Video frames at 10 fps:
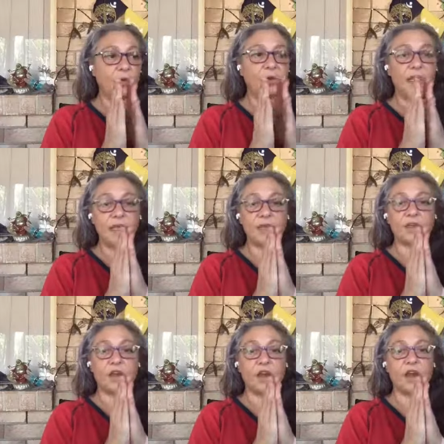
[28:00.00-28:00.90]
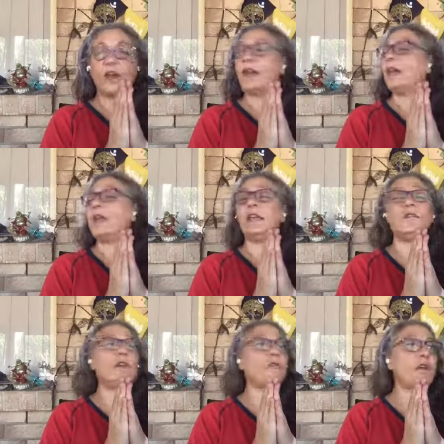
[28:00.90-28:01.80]
We need to own it, and
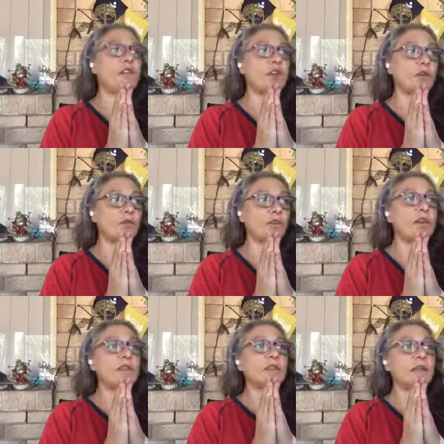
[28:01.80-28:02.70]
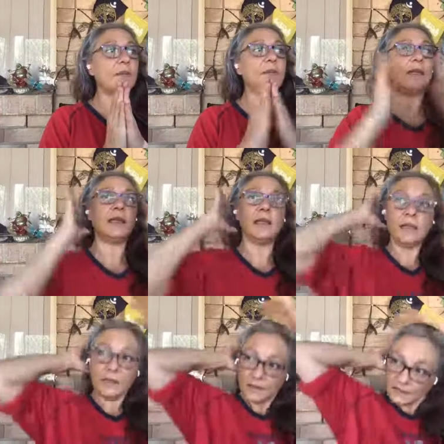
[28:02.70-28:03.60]
even if we don't, somebody
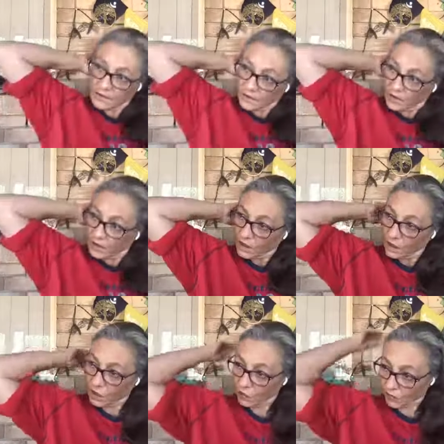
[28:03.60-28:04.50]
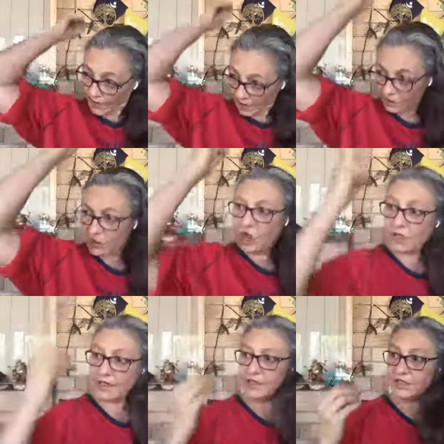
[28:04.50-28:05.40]

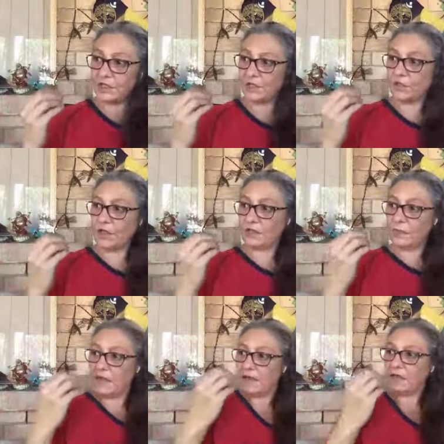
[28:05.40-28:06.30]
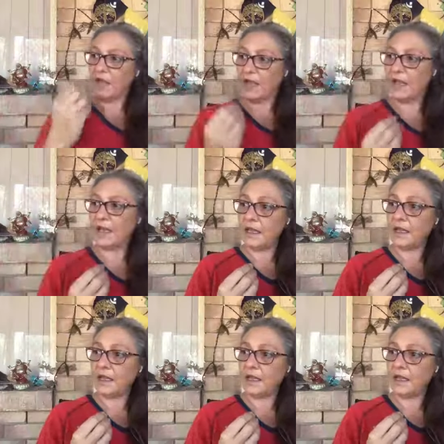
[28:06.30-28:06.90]
acknowledged with me that they